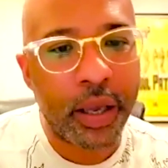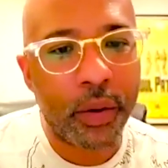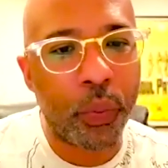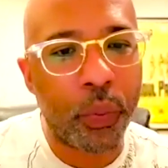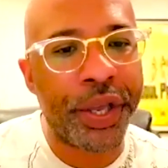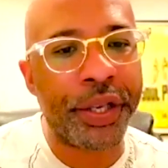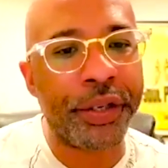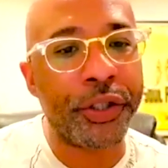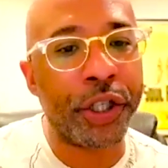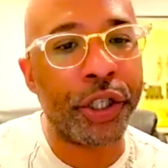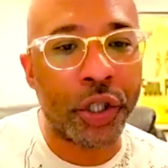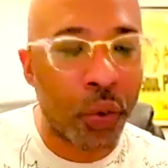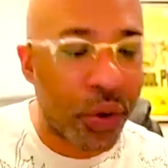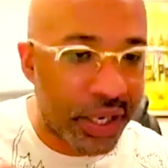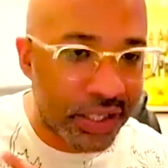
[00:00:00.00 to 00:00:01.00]
When you're
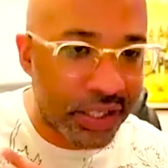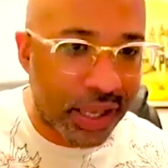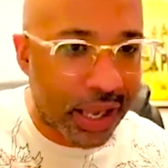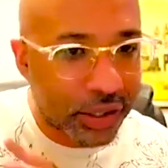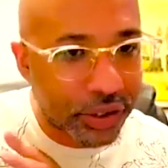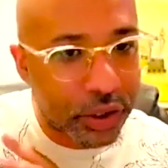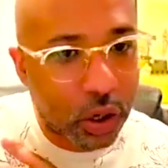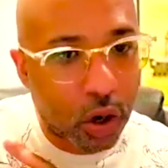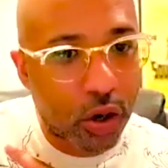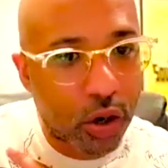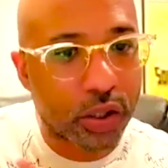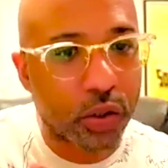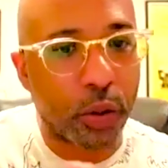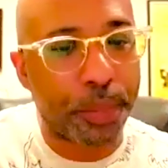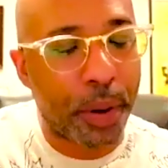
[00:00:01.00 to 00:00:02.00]
doing these kind of
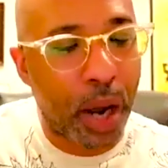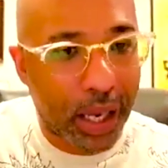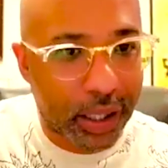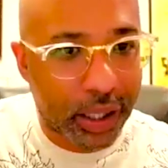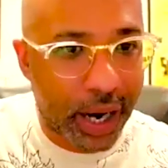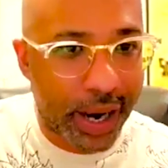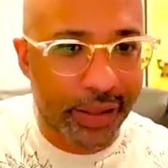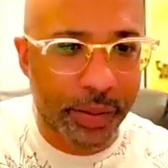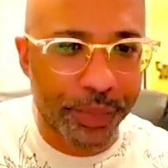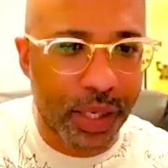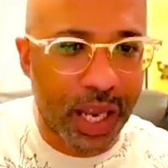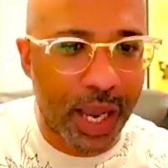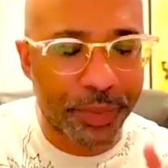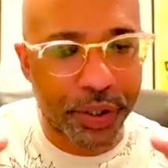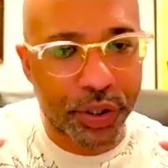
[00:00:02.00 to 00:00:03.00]
talks or podcasts,
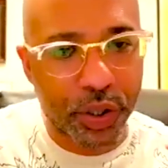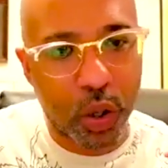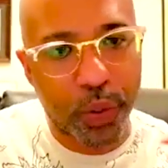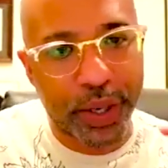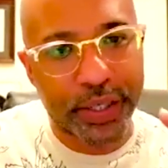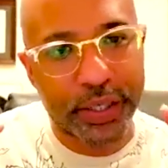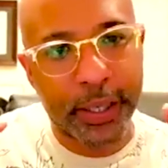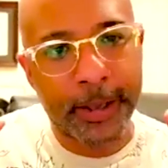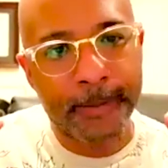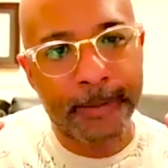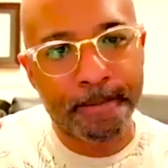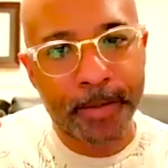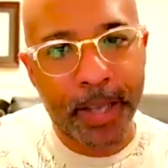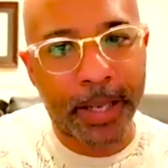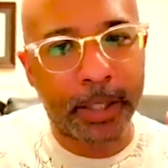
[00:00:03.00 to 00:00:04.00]
sometimes it's always
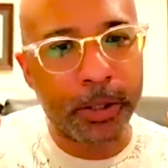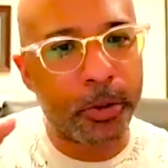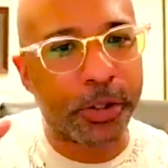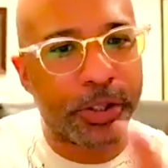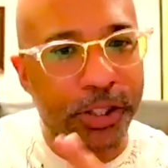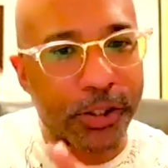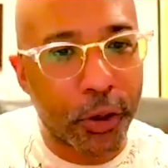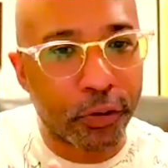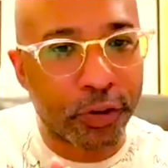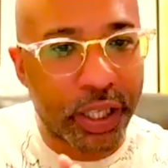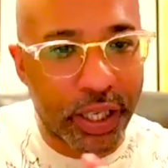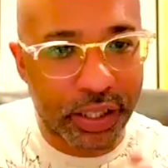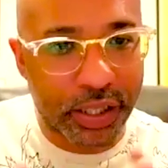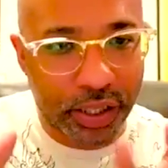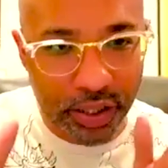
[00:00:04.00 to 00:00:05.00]
like a little
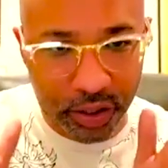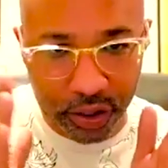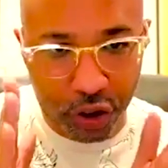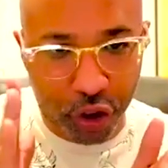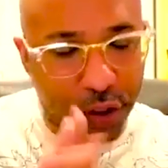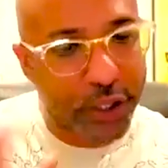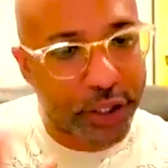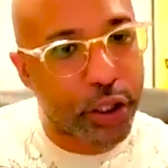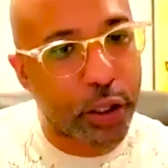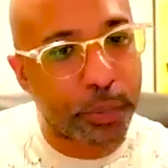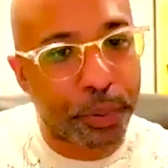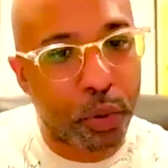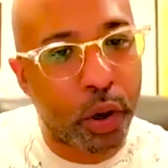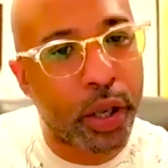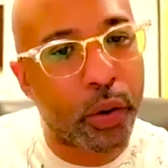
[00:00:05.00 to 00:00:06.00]
serious, and it's just straight to the
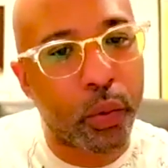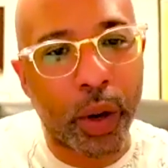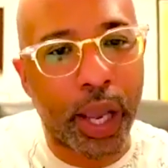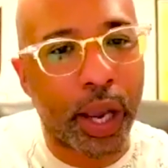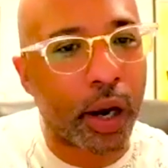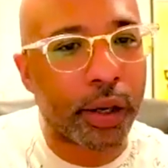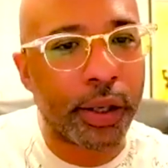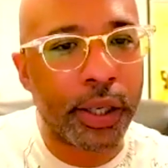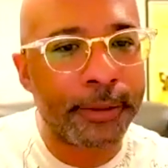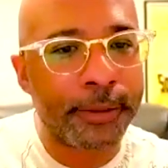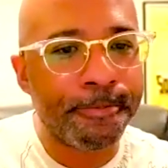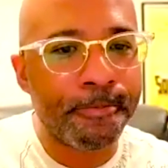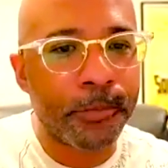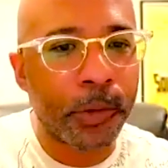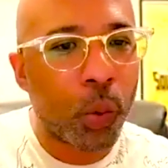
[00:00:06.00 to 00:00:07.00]
point, where
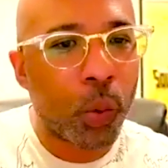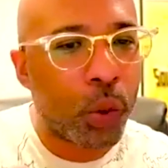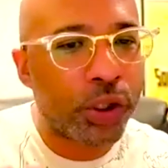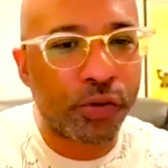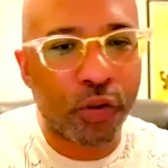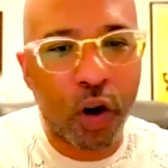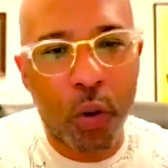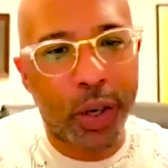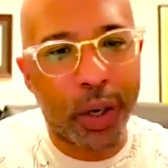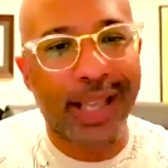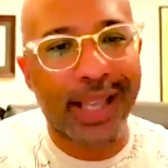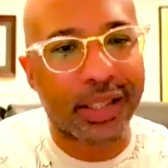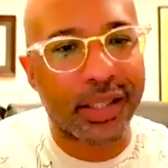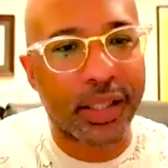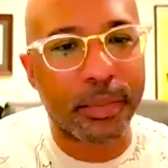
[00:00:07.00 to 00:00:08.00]
what's wrong with
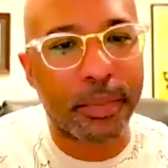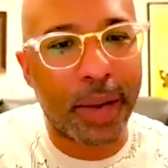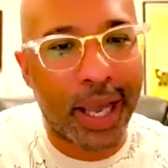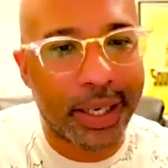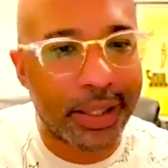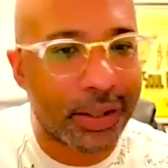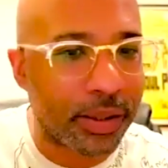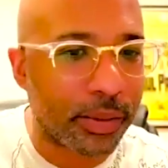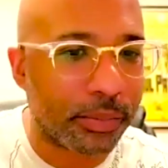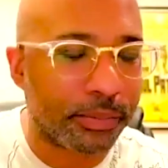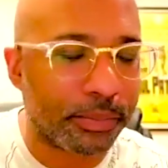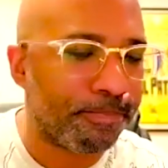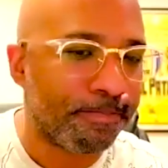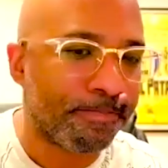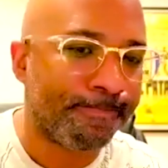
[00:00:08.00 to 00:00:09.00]
asking somebody some